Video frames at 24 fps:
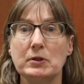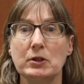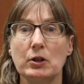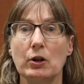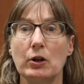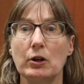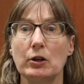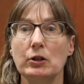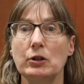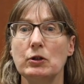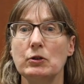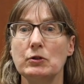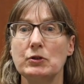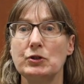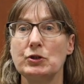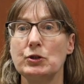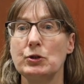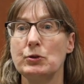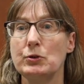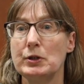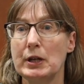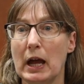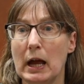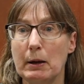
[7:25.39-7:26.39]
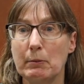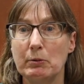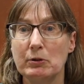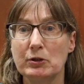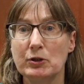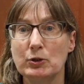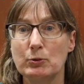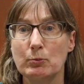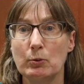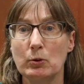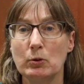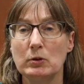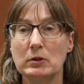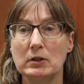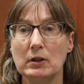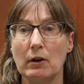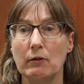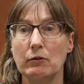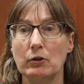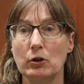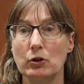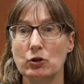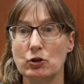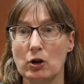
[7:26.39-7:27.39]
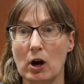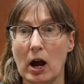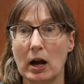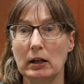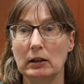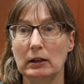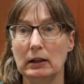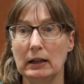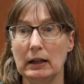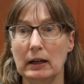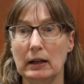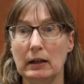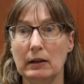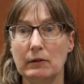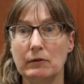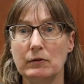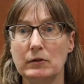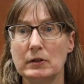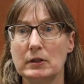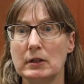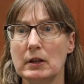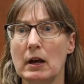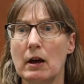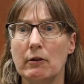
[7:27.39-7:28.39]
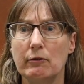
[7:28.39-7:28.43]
you're going to use 2 tablespoons of your dry leaves,